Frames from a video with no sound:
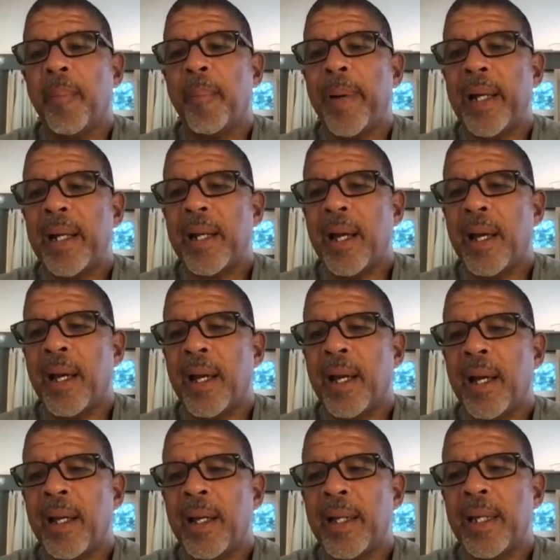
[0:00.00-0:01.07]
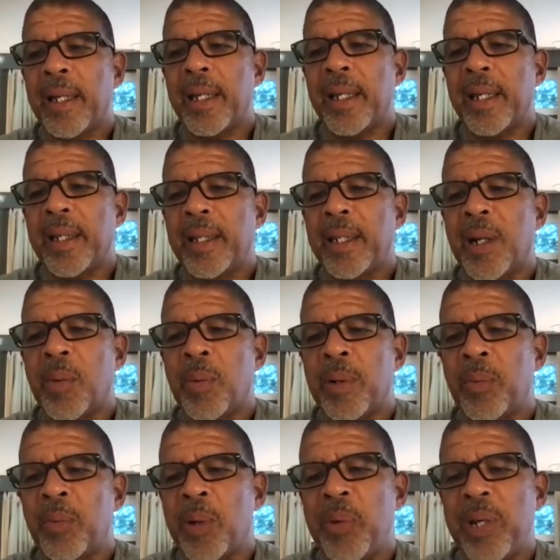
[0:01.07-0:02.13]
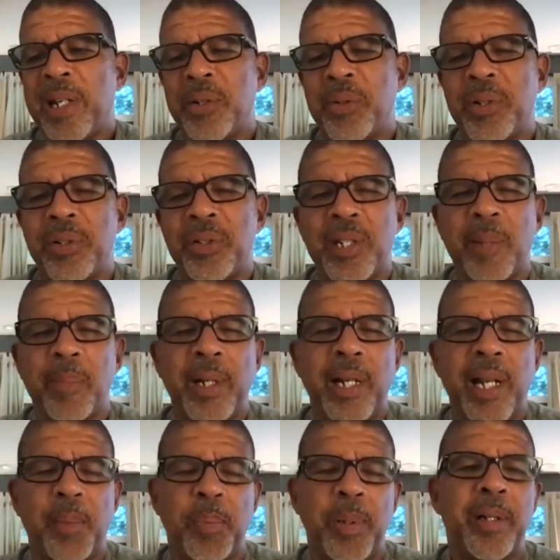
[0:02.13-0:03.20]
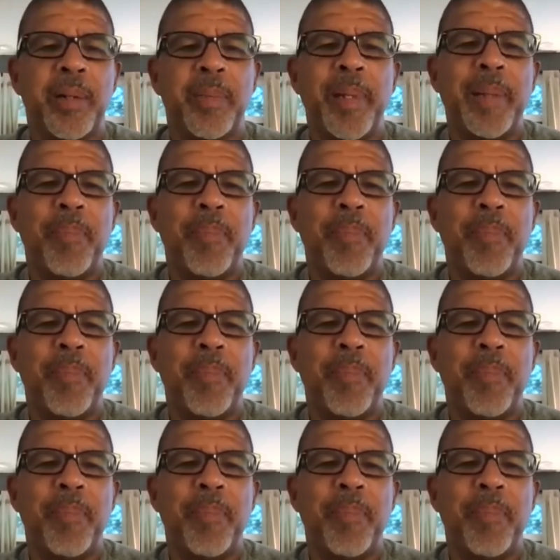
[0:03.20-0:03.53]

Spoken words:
But, you know, when we introduced somebody like Peter